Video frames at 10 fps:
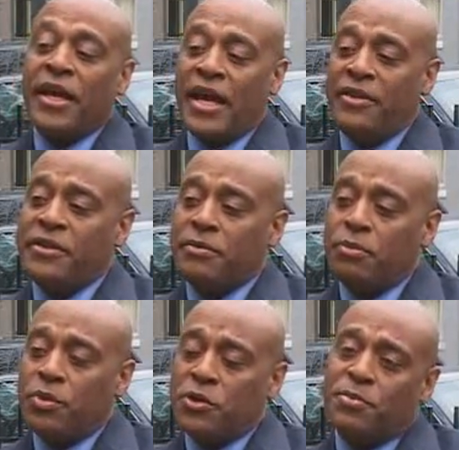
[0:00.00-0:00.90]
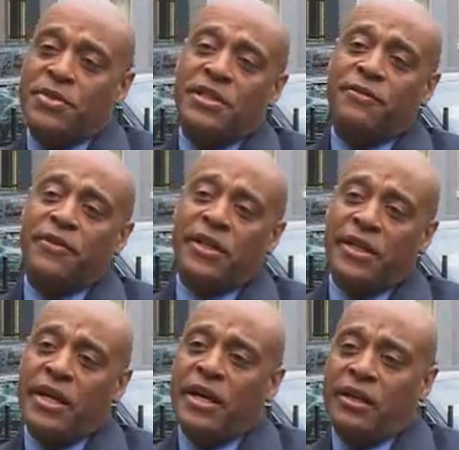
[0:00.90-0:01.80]
and then more
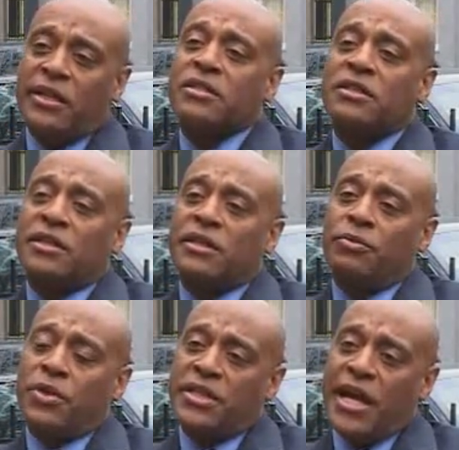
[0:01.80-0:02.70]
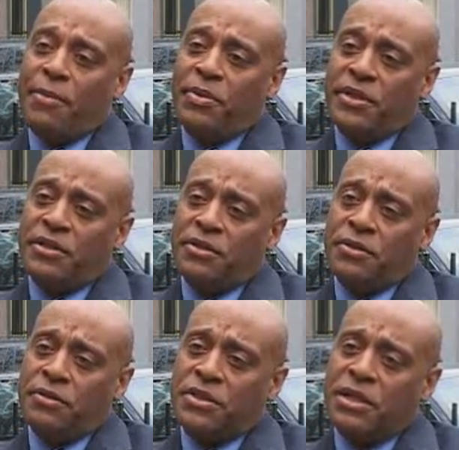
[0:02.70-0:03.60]
specifically, let's look at what's happening
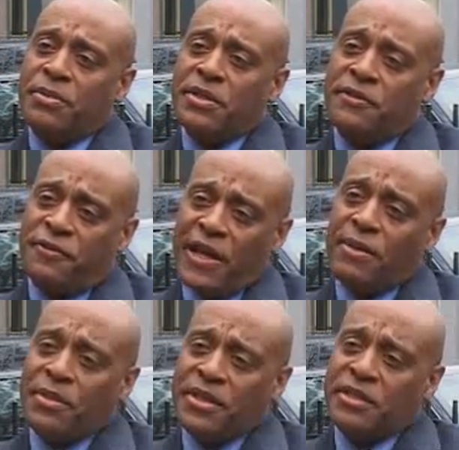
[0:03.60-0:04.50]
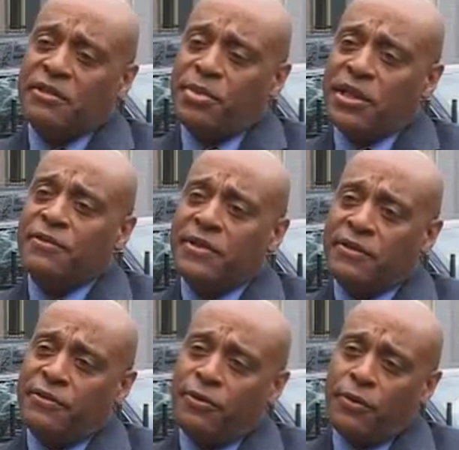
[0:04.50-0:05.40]
to some of these families that have
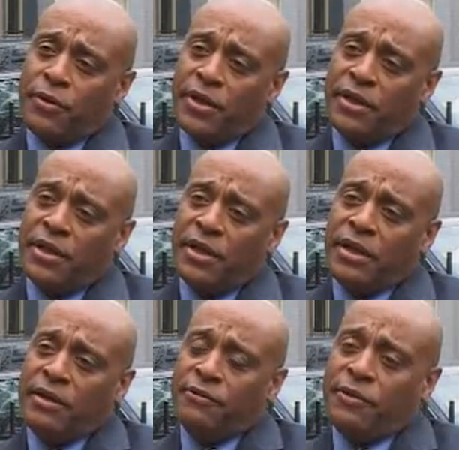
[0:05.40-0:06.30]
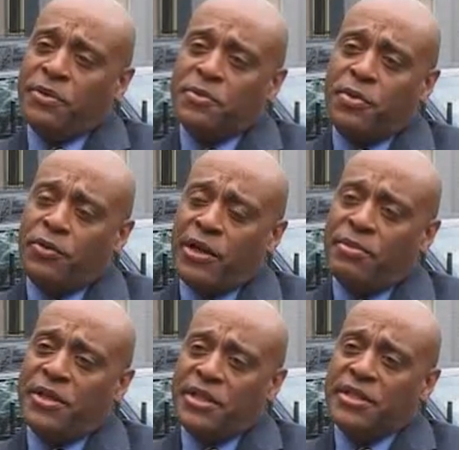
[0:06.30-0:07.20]
benefited from this
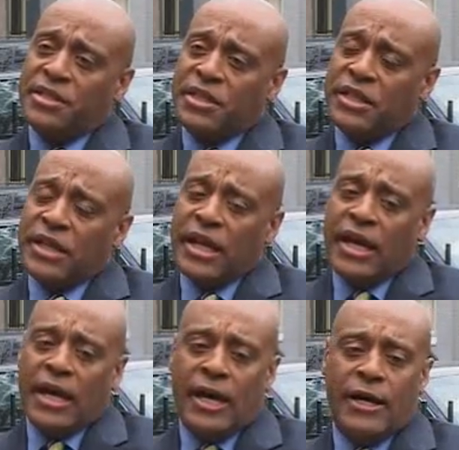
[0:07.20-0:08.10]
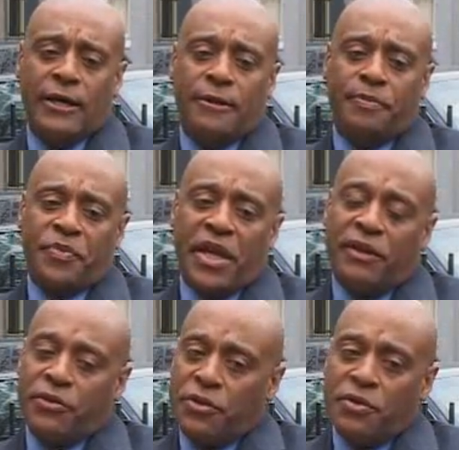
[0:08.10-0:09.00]
program in D.C. And
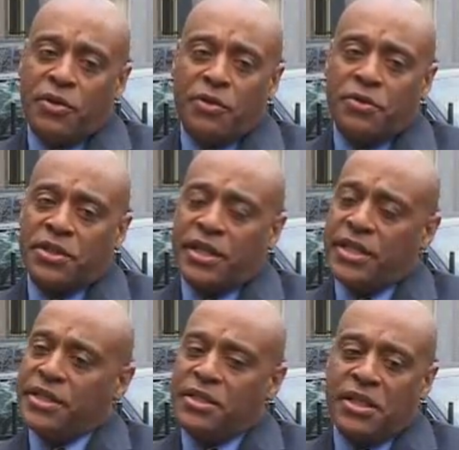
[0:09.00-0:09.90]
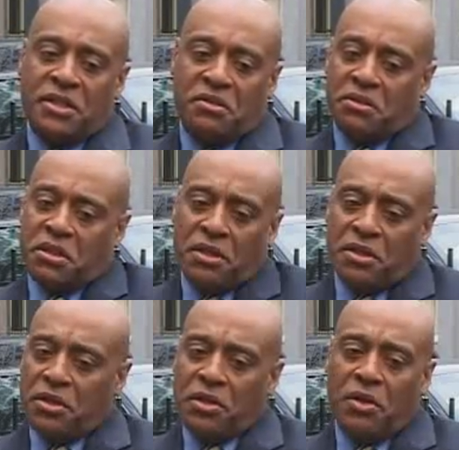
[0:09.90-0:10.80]
if you do those things, then,
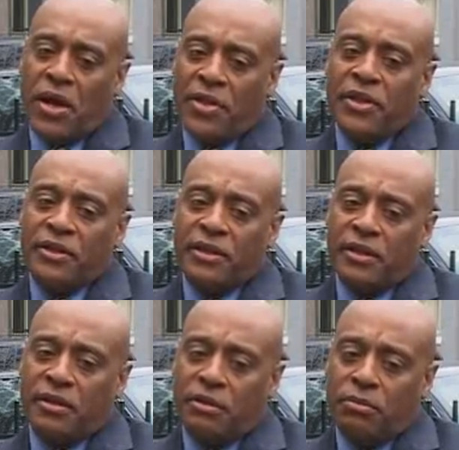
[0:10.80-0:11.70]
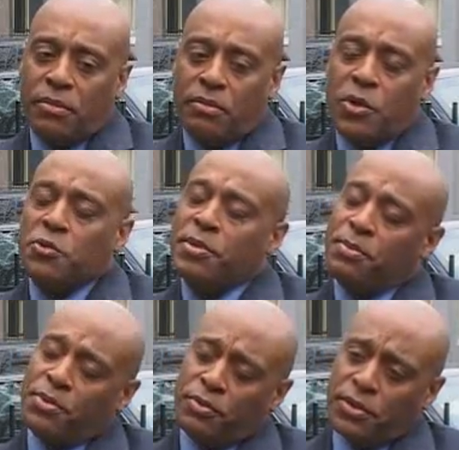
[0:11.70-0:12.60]
I think that most
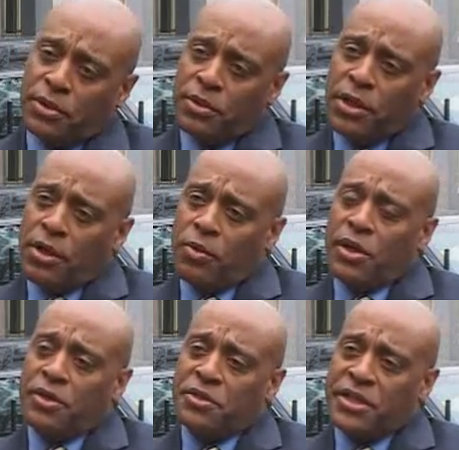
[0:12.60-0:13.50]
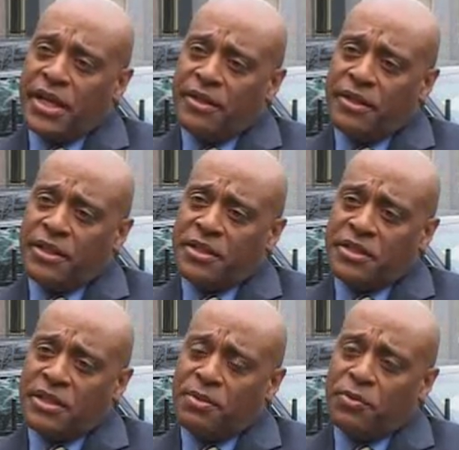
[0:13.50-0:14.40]
people will understand that this
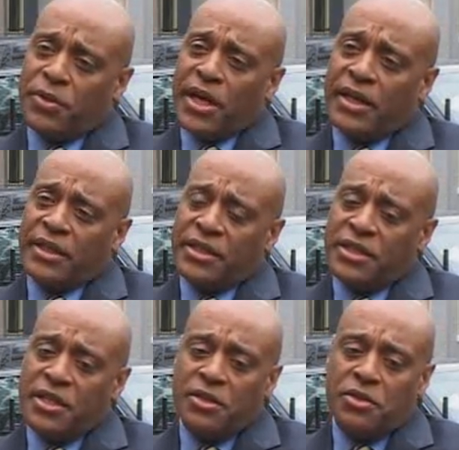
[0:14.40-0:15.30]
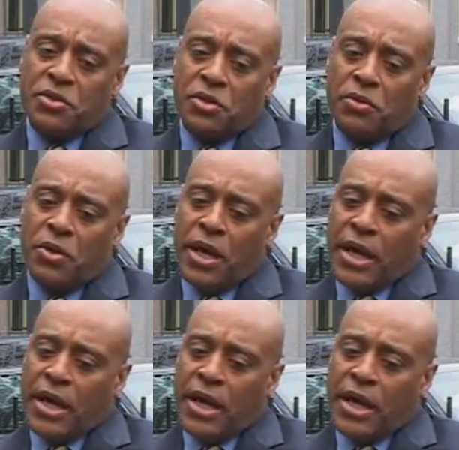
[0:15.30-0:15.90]
is something we got to continue. So